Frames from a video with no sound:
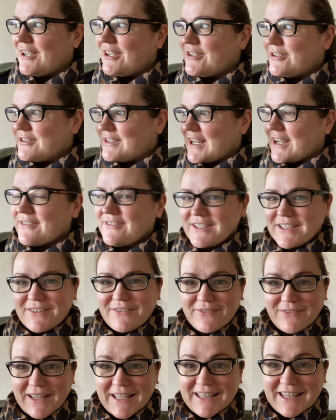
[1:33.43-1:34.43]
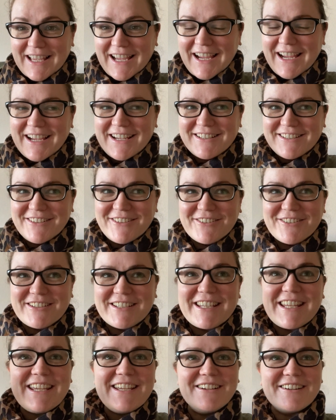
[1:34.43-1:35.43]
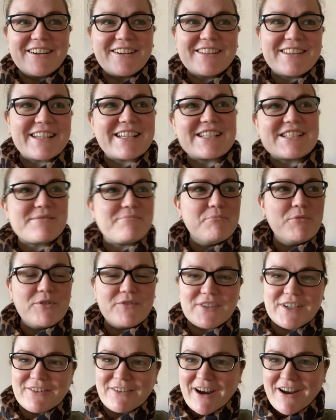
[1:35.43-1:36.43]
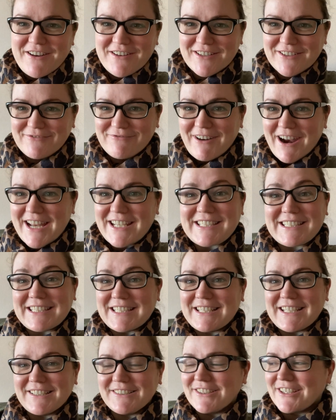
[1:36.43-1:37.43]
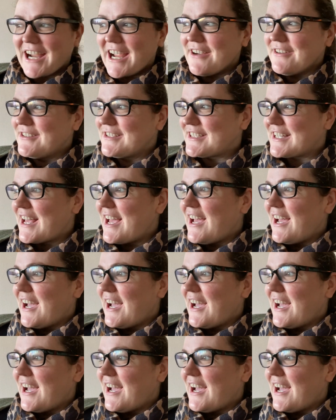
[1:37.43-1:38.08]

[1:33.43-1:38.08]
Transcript: you definitely feel it and you can hear things moving around and rattling in your house.